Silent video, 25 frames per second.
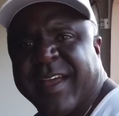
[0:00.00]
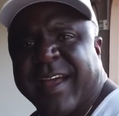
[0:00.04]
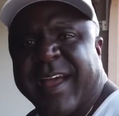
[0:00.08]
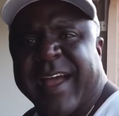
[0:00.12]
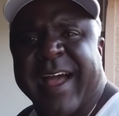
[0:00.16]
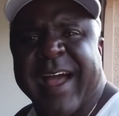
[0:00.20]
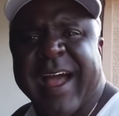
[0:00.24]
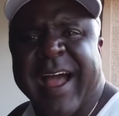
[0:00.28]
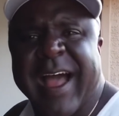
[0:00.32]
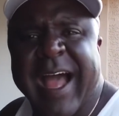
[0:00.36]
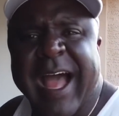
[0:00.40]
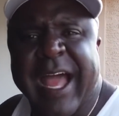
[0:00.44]

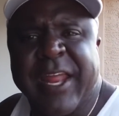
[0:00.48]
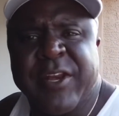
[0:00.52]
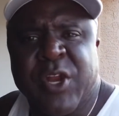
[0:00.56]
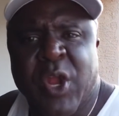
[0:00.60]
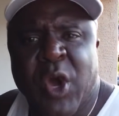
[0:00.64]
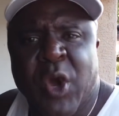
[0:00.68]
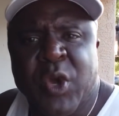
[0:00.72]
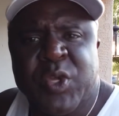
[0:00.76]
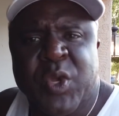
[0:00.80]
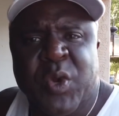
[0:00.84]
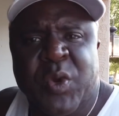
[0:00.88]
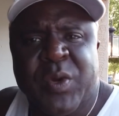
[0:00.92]
I
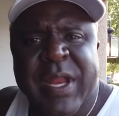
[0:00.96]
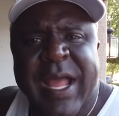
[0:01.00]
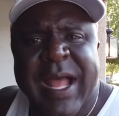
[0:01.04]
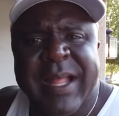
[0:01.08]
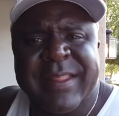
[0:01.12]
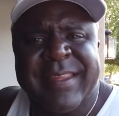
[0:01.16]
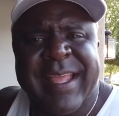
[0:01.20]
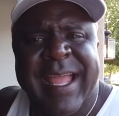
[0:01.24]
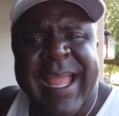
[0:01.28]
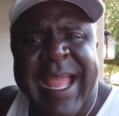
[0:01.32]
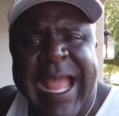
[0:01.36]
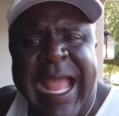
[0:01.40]
know you're
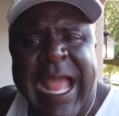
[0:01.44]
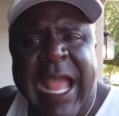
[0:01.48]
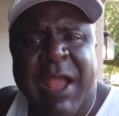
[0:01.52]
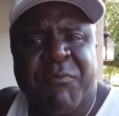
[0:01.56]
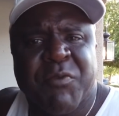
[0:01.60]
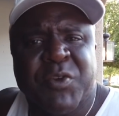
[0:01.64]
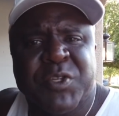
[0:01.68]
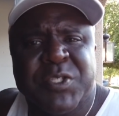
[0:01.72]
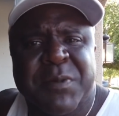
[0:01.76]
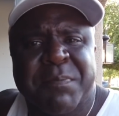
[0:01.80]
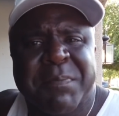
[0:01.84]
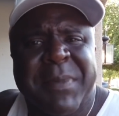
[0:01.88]
not the
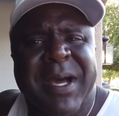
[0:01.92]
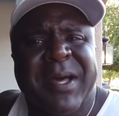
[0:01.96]
average